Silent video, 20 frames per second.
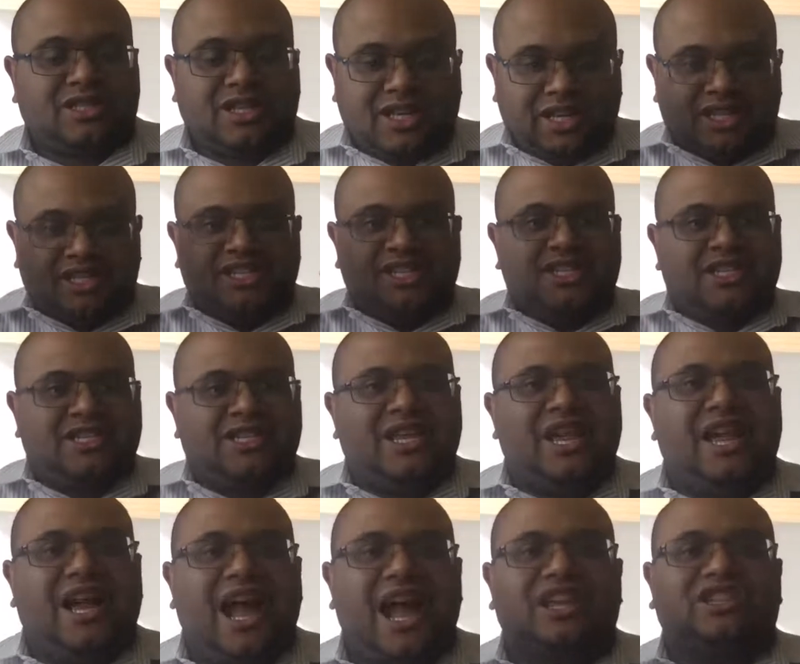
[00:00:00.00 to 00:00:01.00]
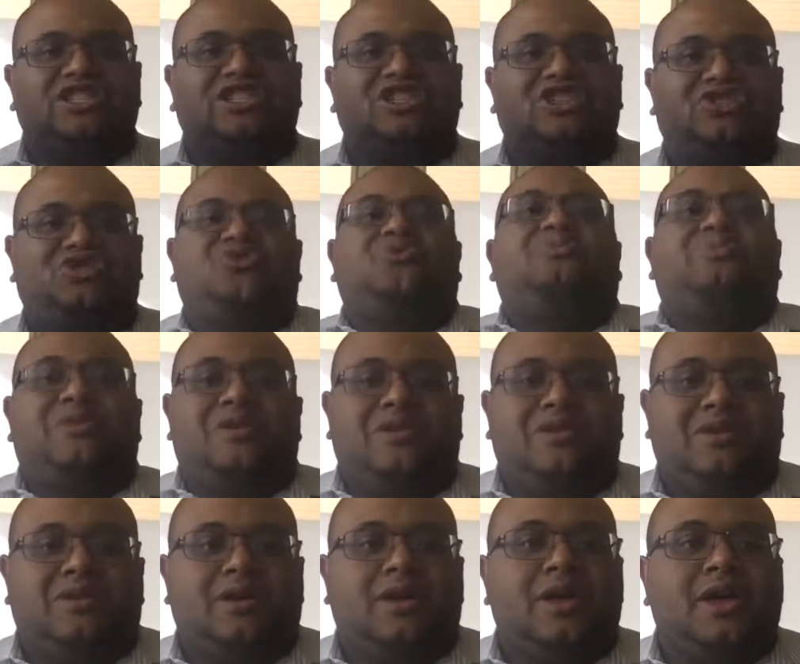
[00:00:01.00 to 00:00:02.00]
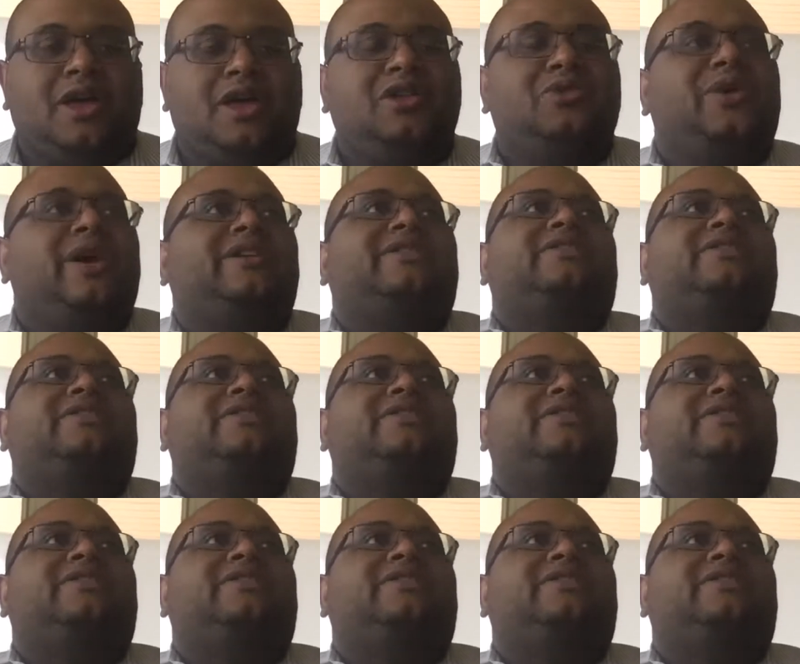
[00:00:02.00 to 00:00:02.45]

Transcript: Just think how stupid you had to